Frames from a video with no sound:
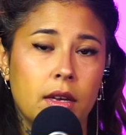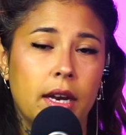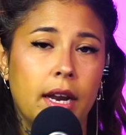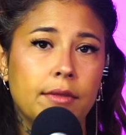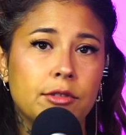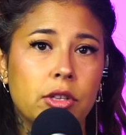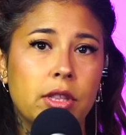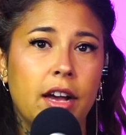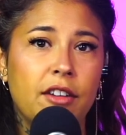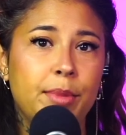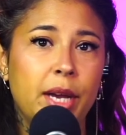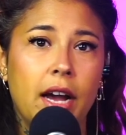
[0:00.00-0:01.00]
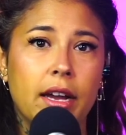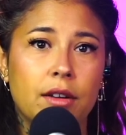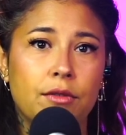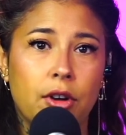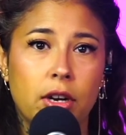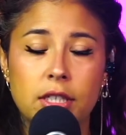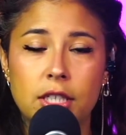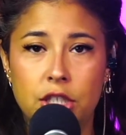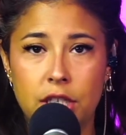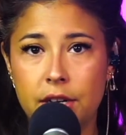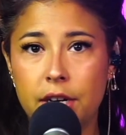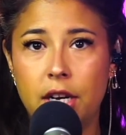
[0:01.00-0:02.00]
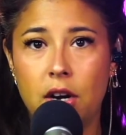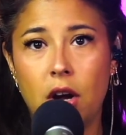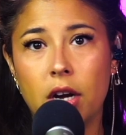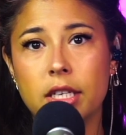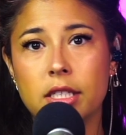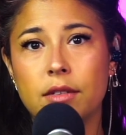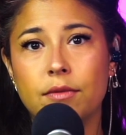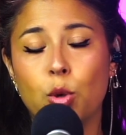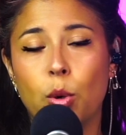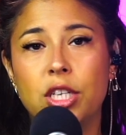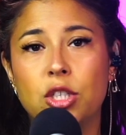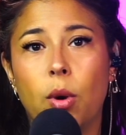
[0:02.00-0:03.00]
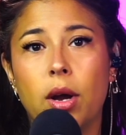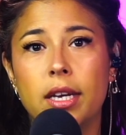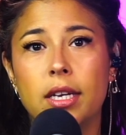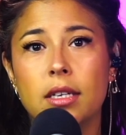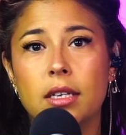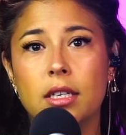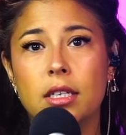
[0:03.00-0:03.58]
after the FBI confronted Sherri in August of 2020,